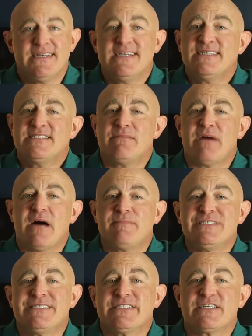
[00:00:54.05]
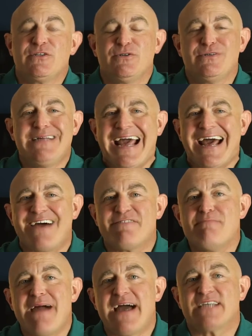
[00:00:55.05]
Some options include half
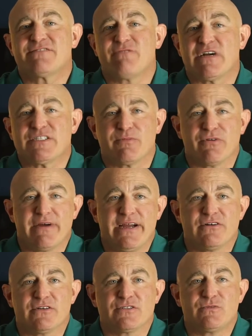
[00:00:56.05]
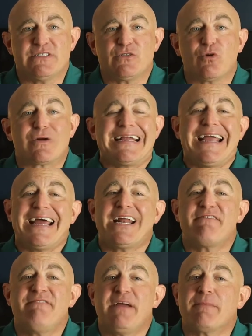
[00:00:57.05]
mask respirators with
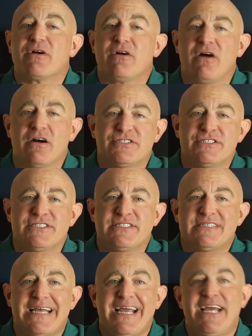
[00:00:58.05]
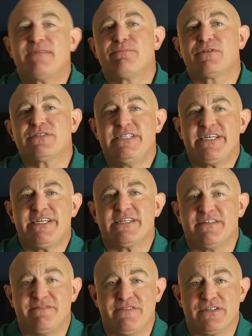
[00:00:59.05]
organic vapor cartridges and
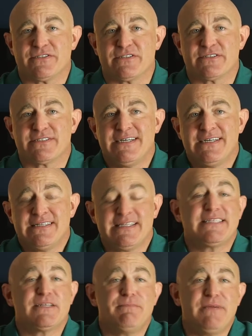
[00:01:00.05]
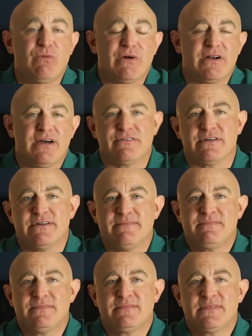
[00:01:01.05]
particulate filters, like the P100.
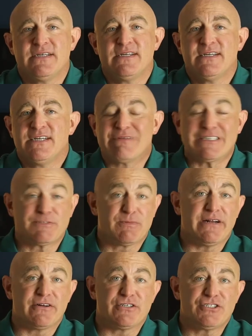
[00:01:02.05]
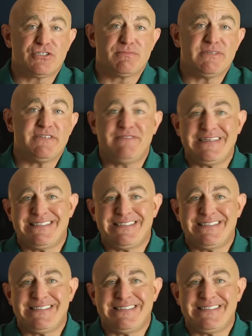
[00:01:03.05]
Respirators should be fit